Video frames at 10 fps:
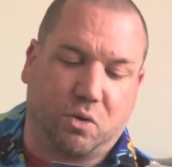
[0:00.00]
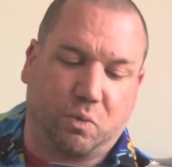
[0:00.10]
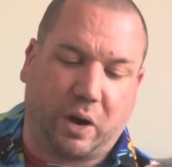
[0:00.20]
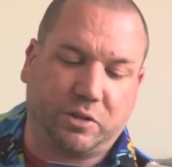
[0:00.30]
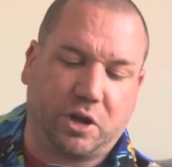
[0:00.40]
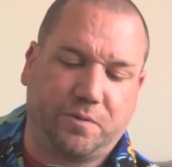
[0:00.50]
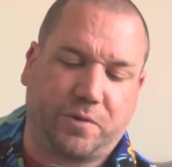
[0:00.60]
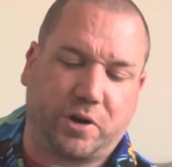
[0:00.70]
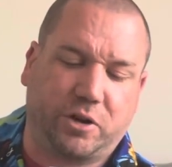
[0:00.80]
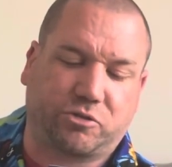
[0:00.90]
Well known
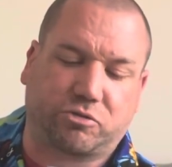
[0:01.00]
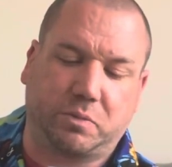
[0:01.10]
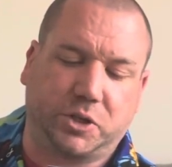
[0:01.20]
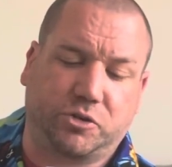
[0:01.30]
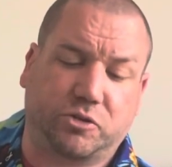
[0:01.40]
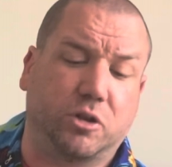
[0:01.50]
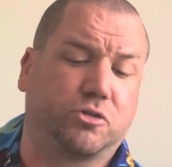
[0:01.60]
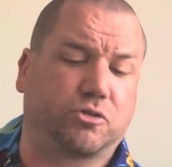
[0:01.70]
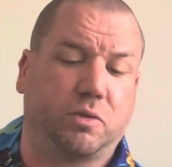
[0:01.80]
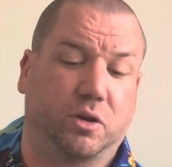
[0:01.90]
for her scrumptious, you
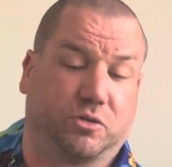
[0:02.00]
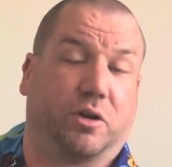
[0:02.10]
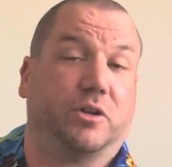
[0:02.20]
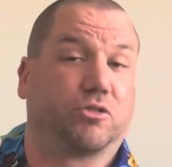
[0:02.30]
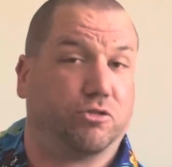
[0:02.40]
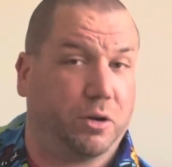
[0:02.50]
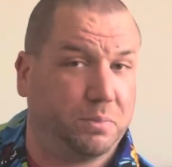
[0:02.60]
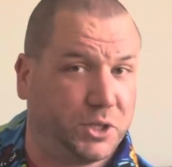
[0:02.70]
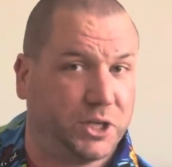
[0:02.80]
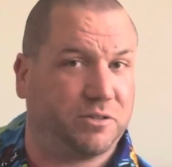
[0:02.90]

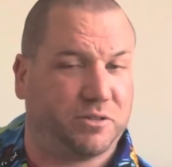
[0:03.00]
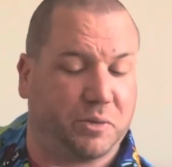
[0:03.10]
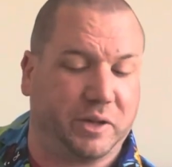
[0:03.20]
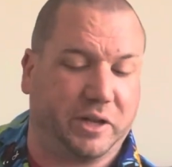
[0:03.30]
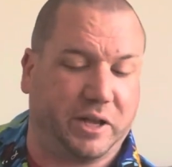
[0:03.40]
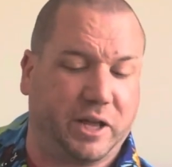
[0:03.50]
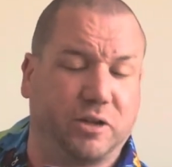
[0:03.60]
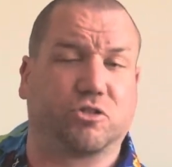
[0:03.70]
see what you did,